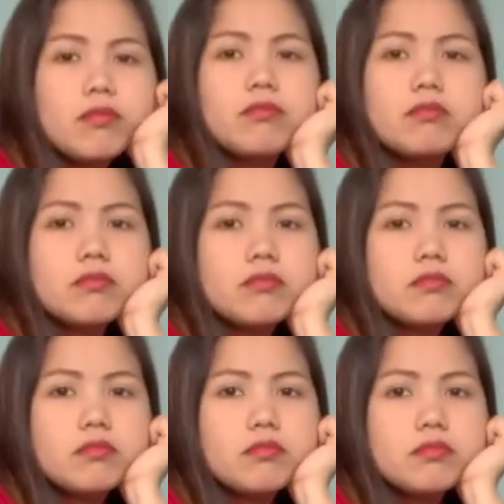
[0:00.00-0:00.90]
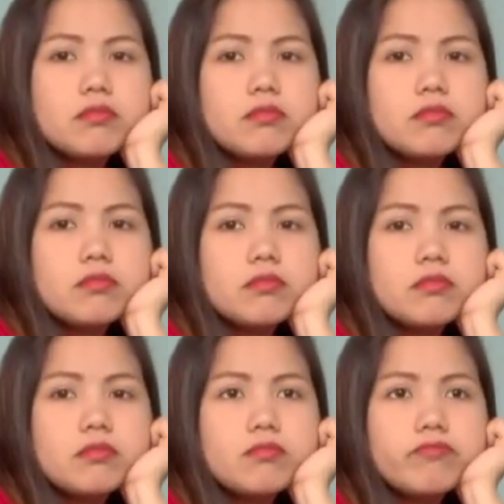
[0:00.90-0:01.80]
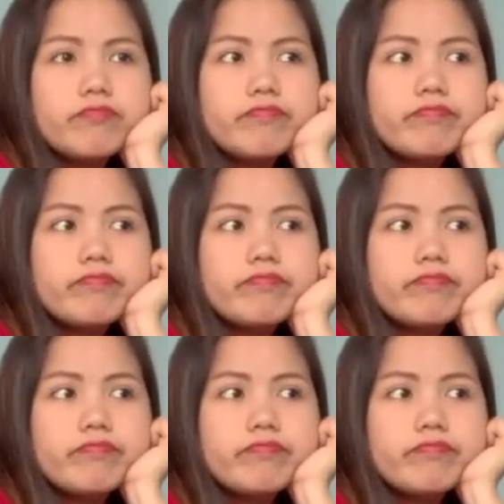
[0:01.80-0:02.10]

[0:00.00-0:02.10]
Nothing is said.